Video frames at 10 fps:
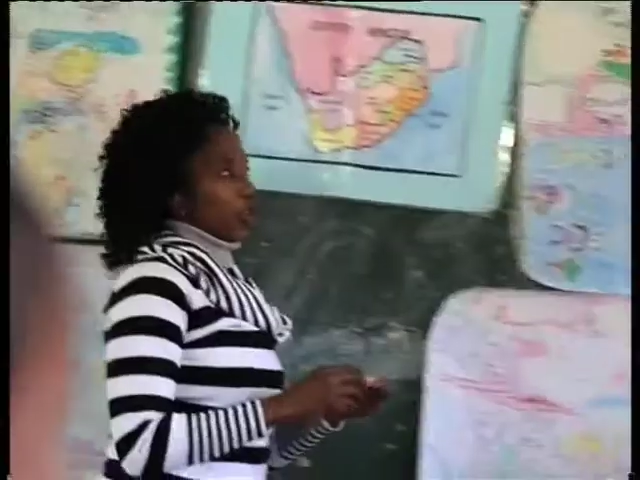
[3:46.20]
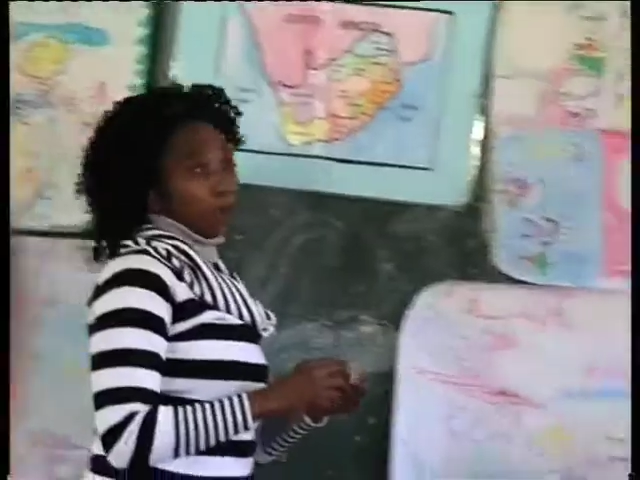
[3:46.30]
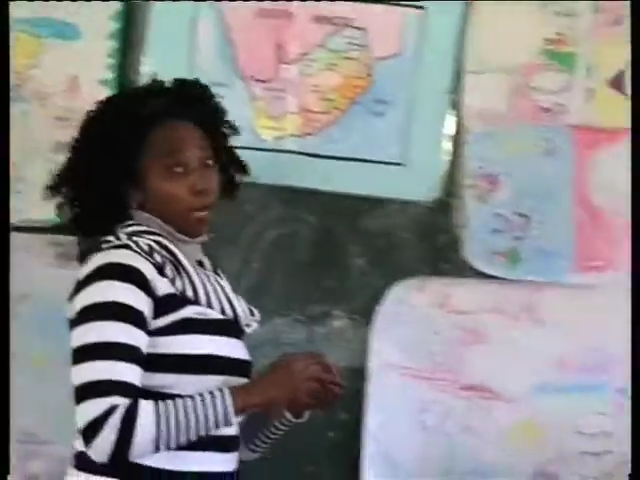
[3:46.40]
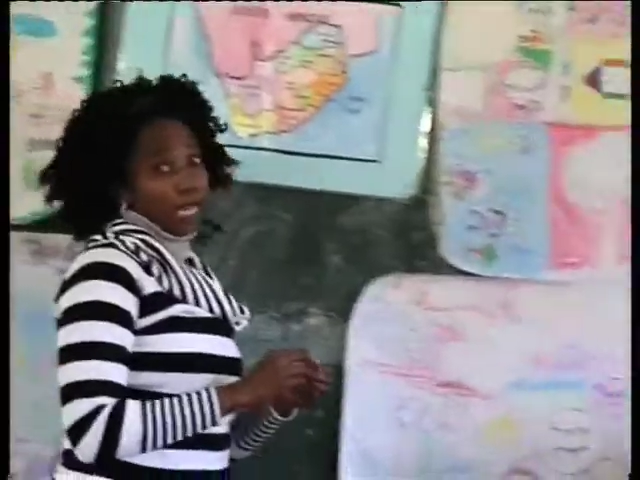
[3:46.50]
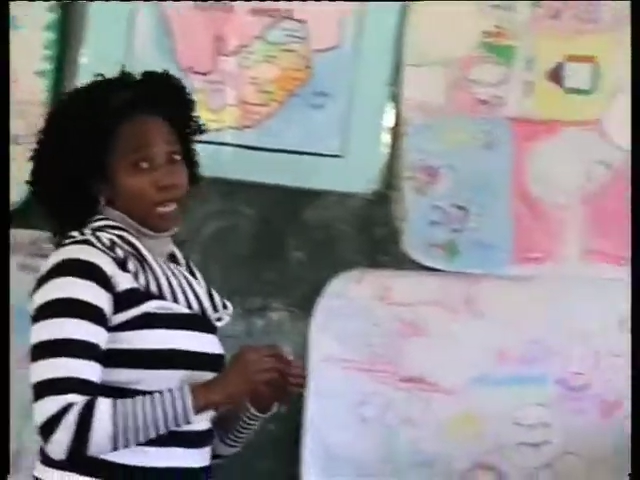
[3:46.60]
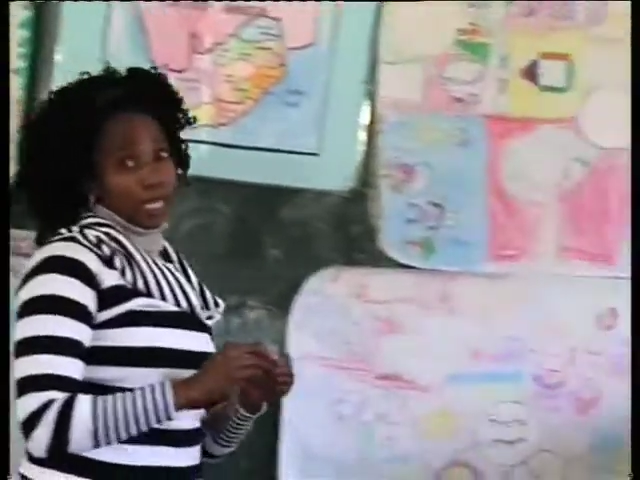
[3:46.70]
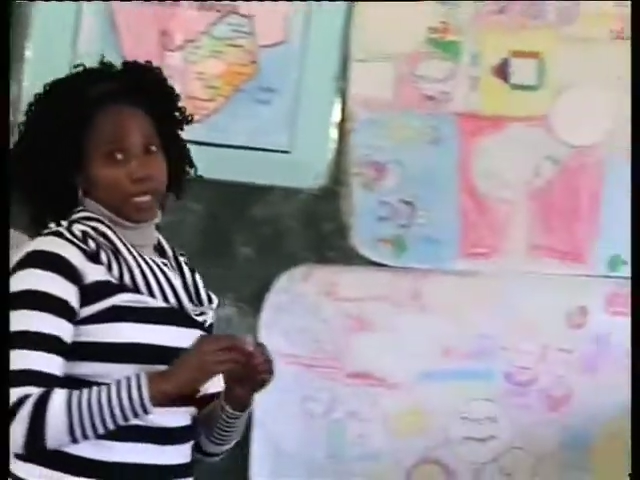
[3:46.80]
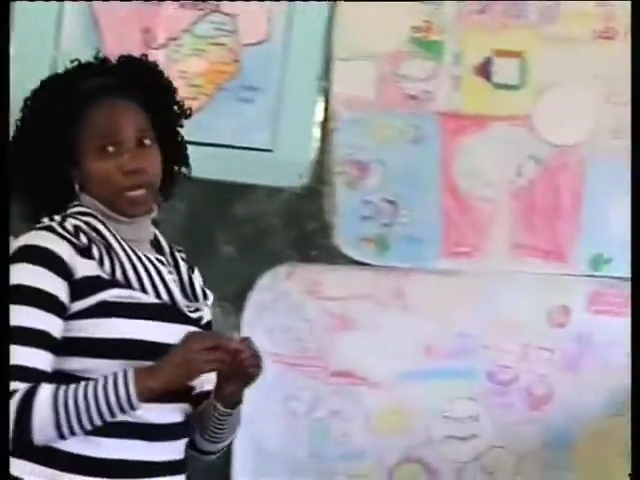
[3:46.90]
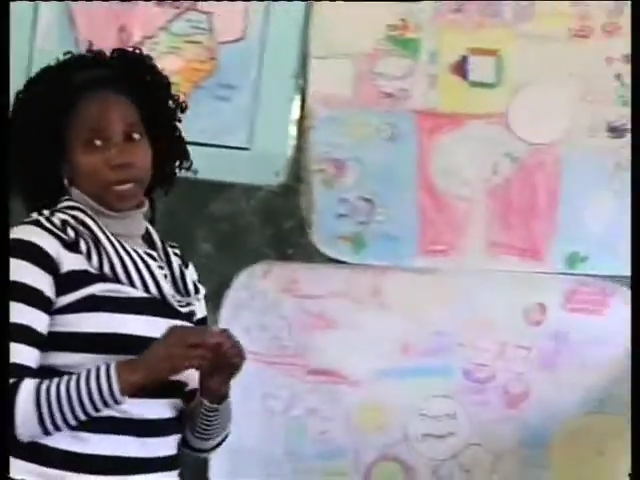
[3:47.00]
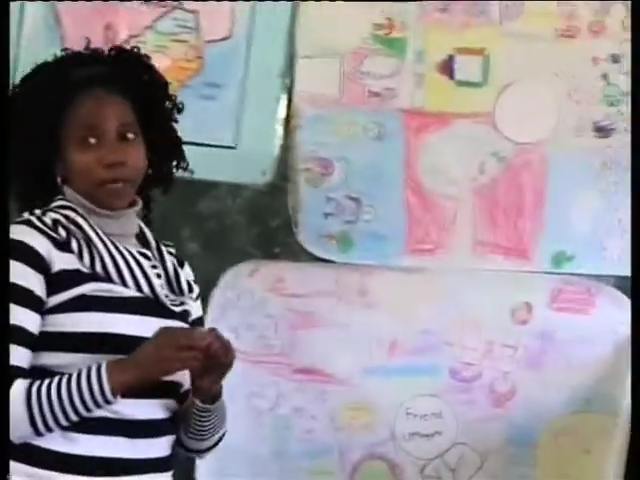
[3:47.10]
After
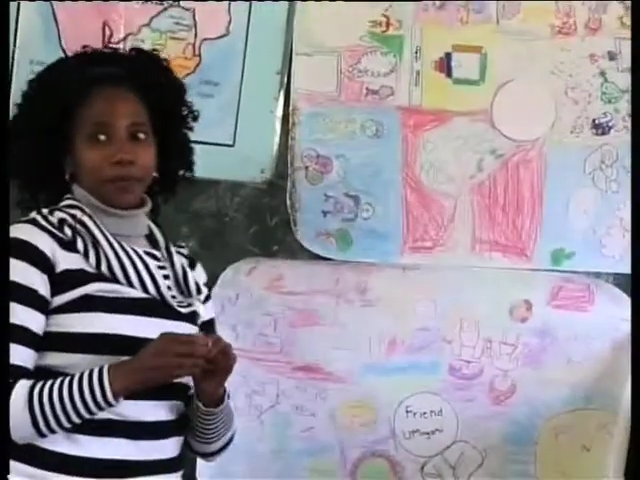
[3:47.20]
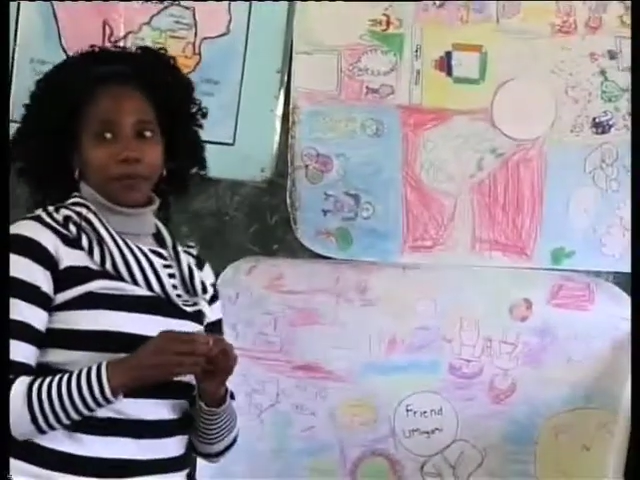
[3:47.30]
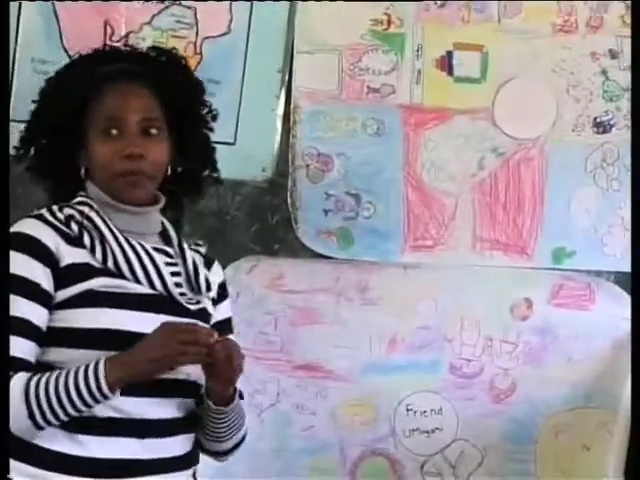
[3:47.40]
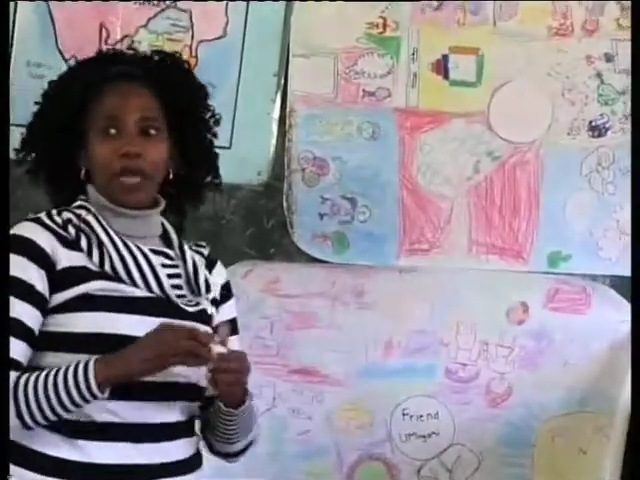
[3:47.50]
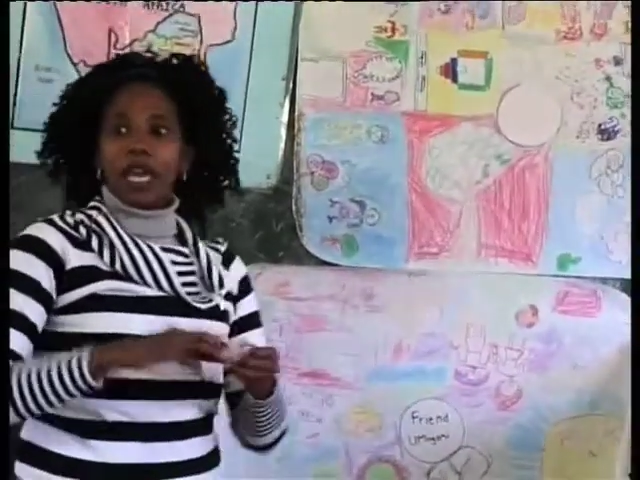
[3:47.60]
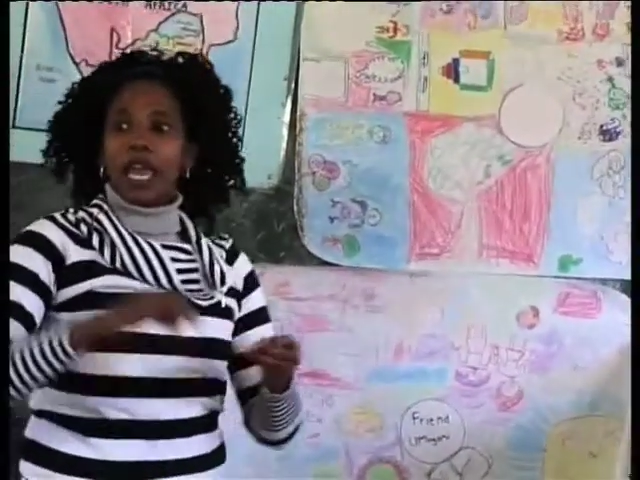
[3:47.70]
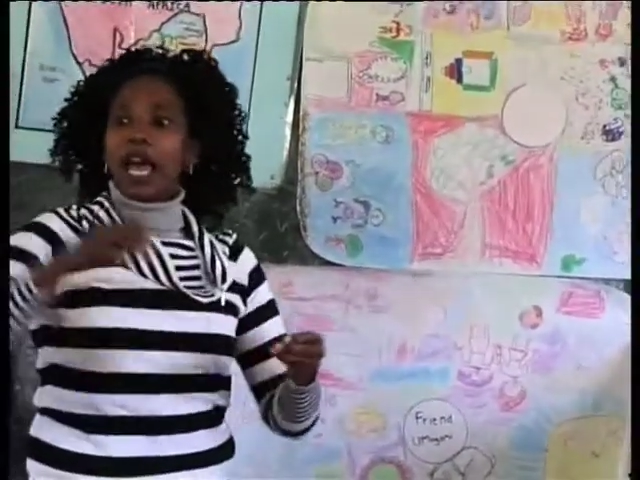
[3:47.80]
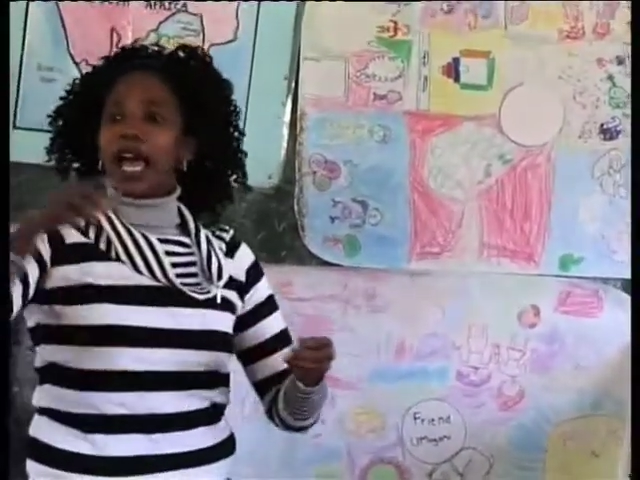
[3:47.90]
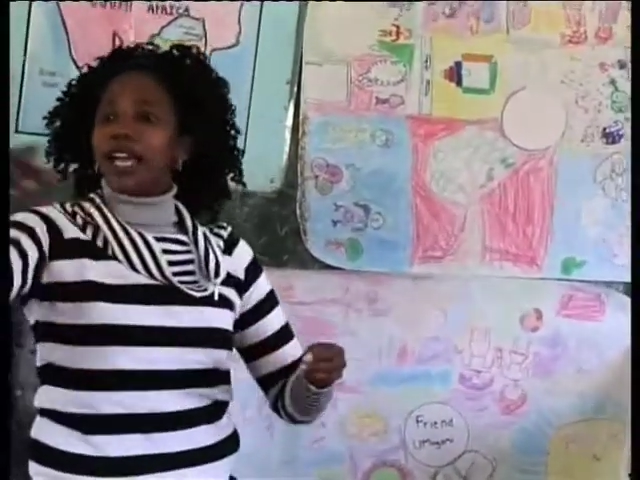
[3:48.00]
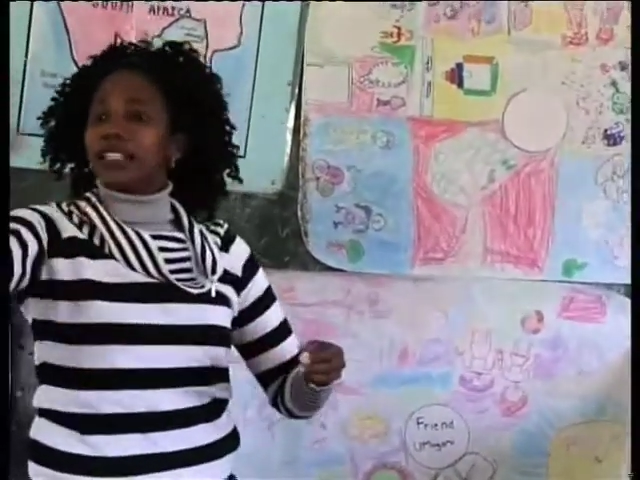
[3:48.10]
she saw what was
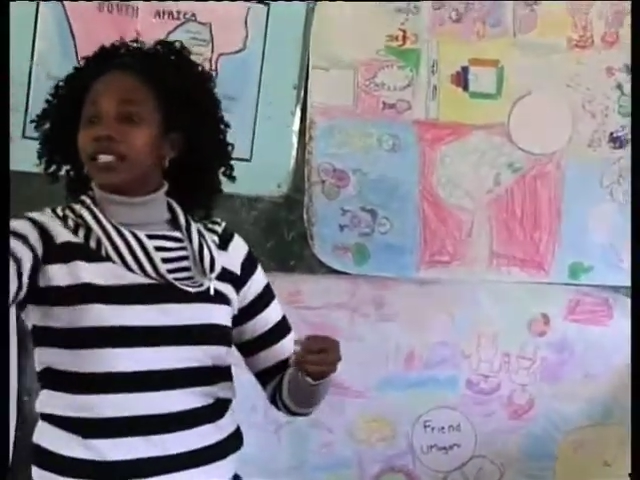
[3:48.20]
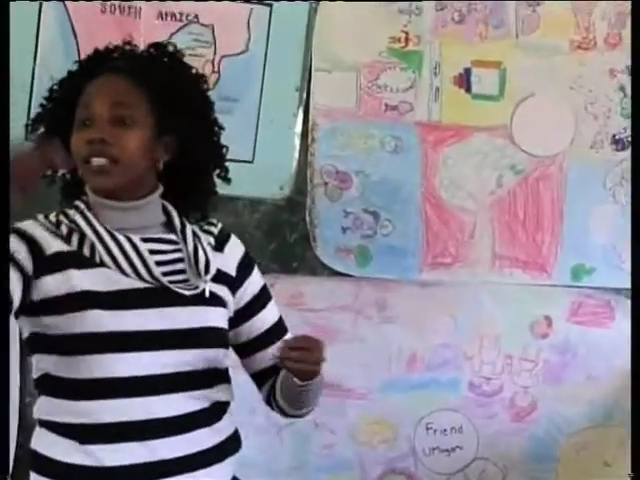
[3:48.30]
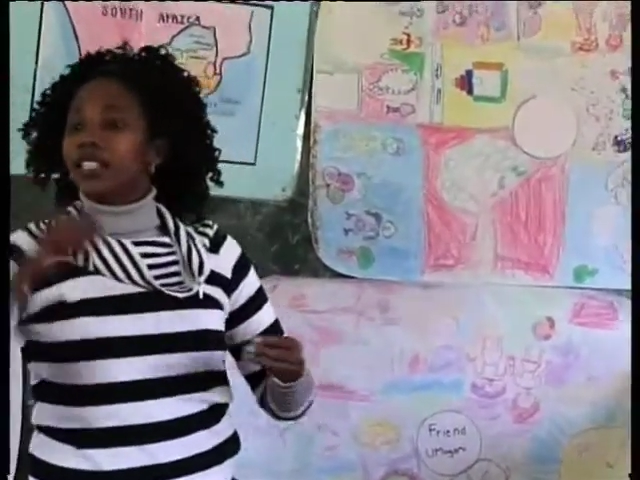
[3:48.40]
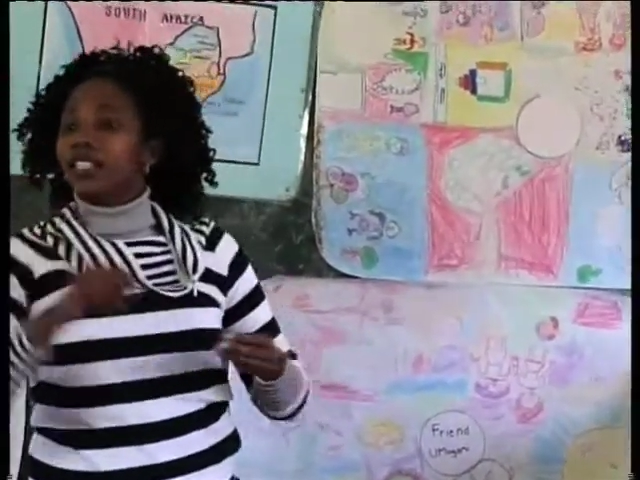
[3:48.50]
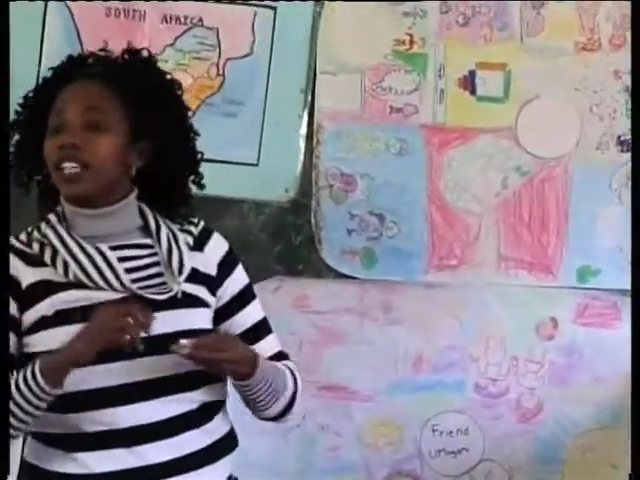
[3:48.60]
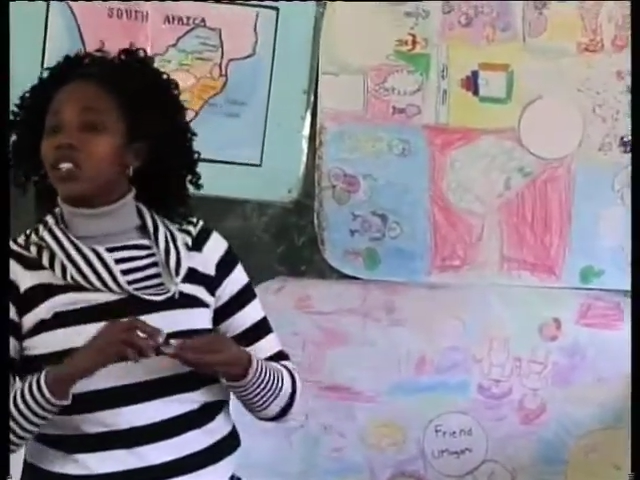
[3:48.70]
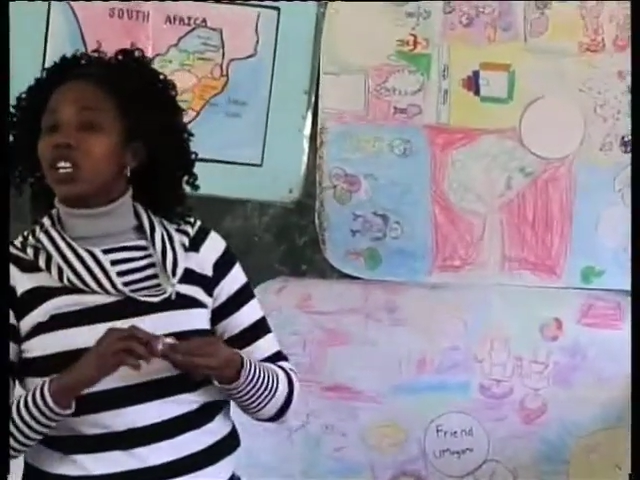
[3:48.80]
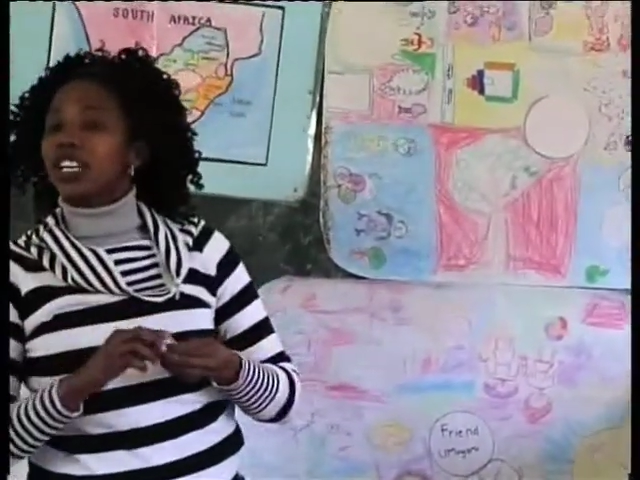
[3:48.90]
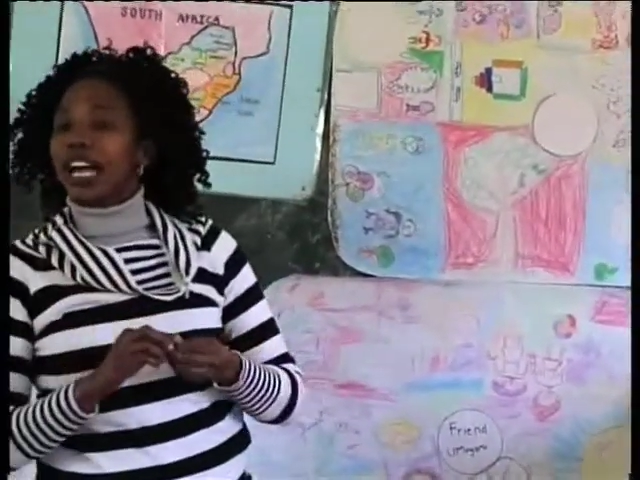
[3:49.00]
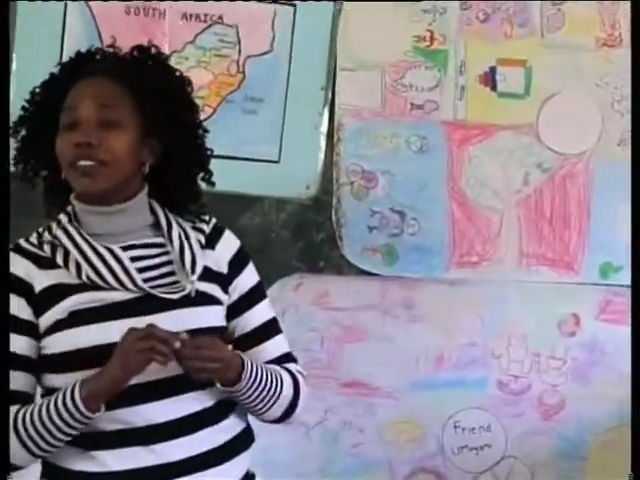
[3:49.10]
happening to kids,
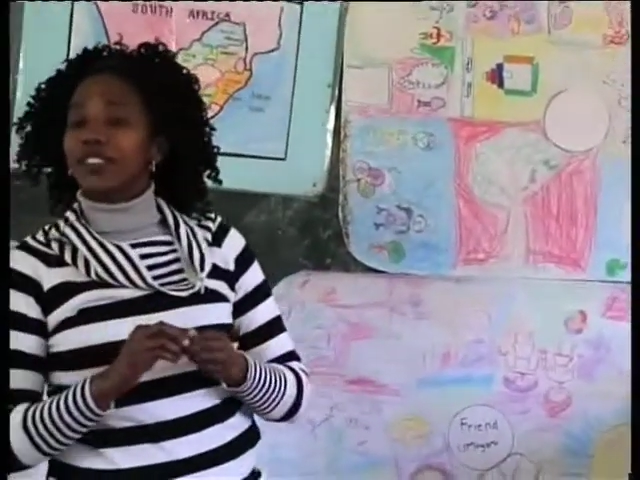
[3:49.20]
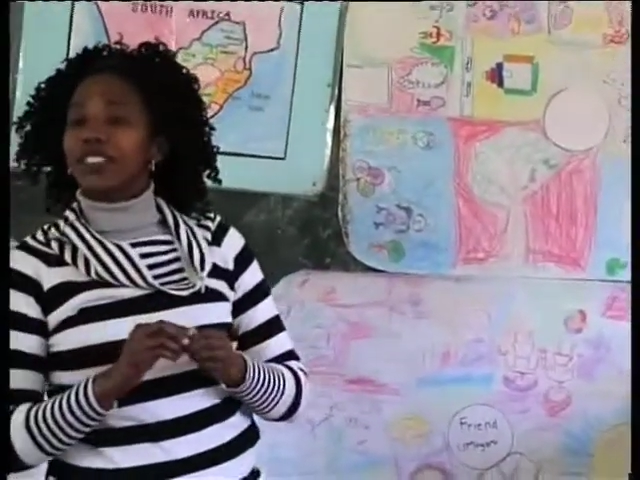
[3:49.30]
being